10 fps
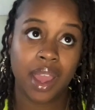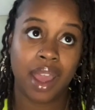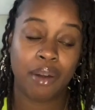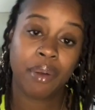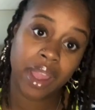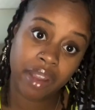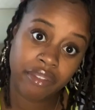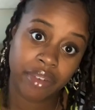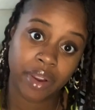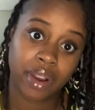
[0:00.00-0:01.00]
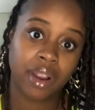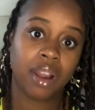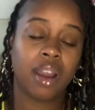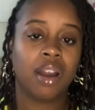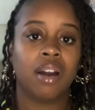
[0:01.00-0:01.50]
However,
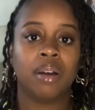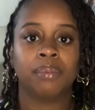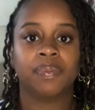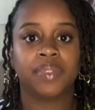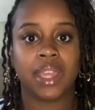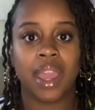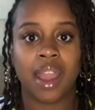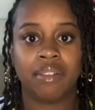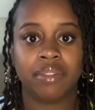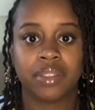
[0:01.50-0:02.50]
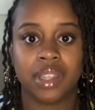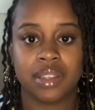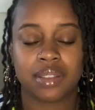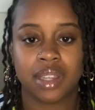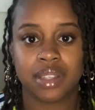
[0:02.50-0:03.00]
they have
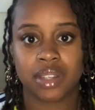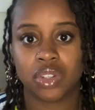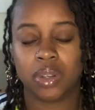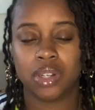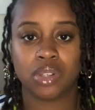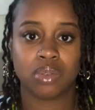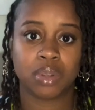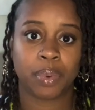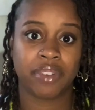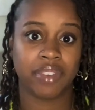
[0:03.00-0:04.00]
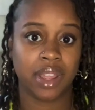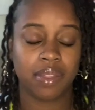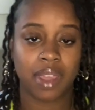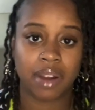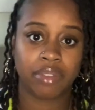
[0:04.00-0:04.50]
these things that you can do to
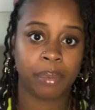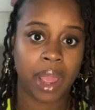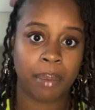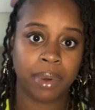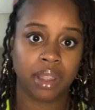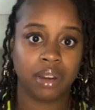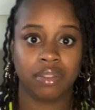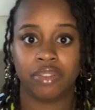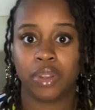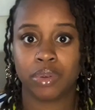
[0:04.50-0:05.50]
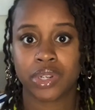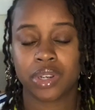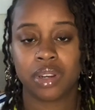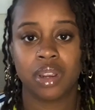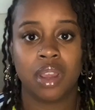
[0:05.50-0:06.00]
prevent that from happening in the future,